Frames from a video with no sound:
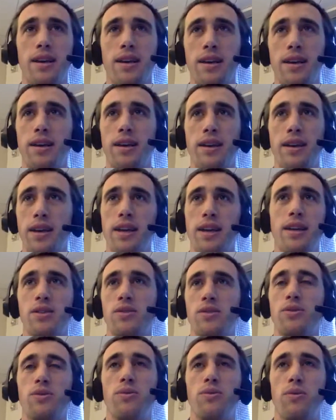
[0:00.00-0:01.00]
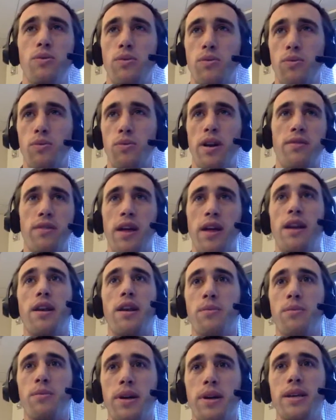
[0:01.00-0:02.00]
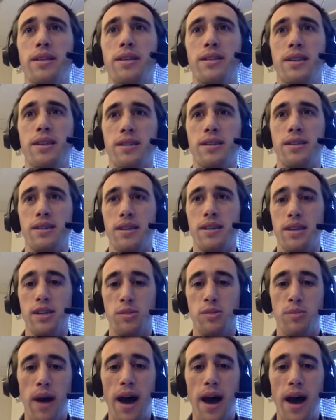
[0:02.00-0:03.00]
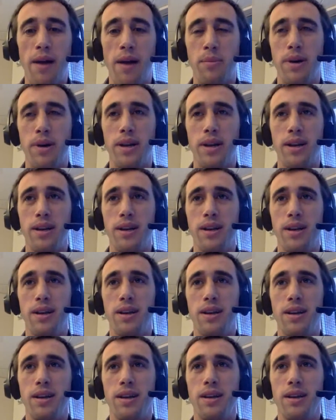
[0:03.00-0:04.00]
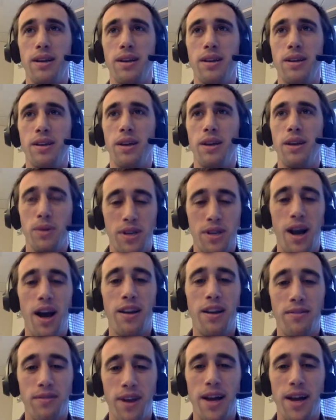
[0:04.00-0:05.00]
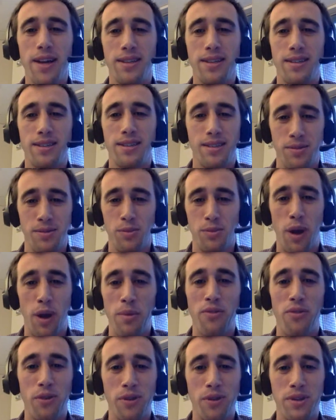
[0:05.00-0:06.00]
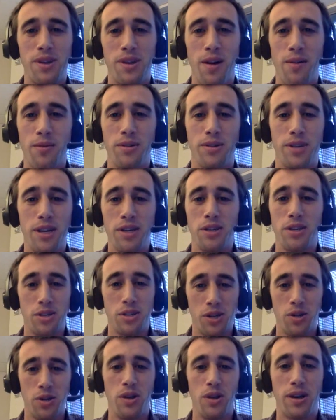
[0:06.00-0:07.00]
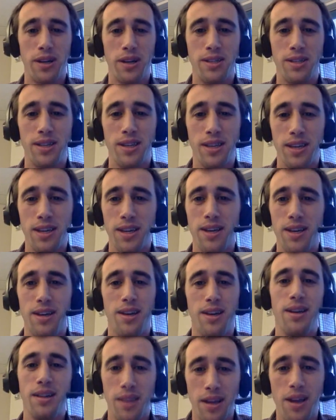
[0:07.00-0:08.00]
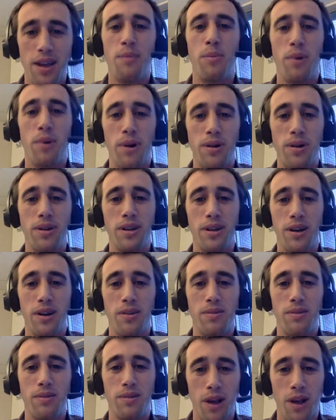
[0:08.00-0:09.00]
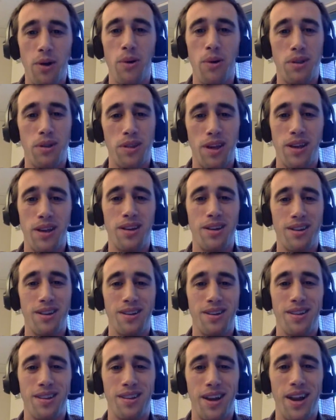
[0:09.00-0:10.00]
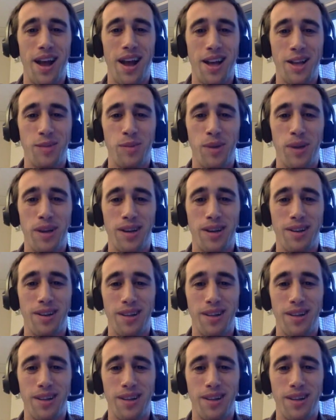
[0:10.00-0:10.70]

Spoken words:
getting to whatever that number is bad, but it was kind of nice right before this conversation to look and see the number, lower than it has been, like